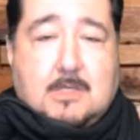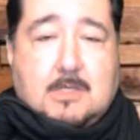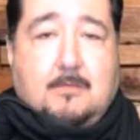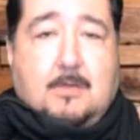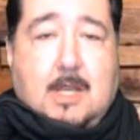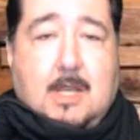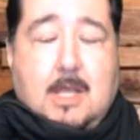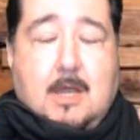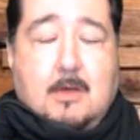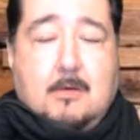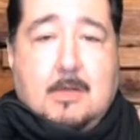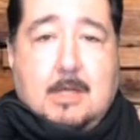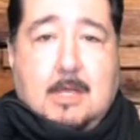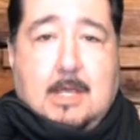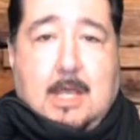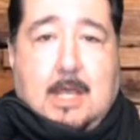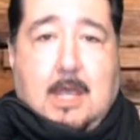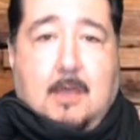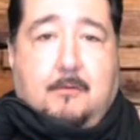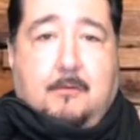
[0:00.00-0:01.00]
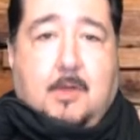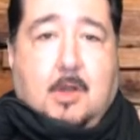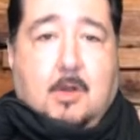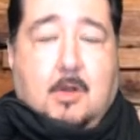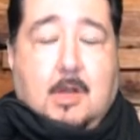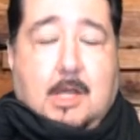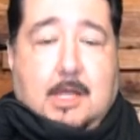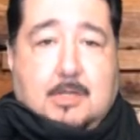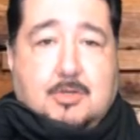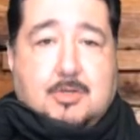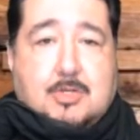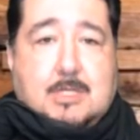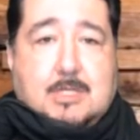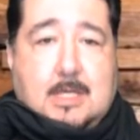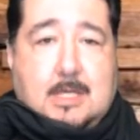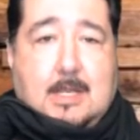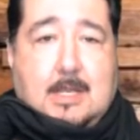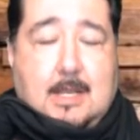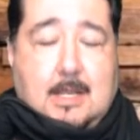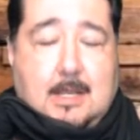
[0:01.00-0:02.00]
video if you're
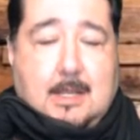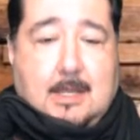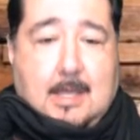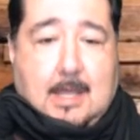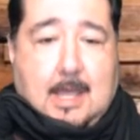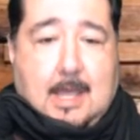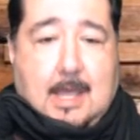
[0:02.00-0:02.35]
interested in it.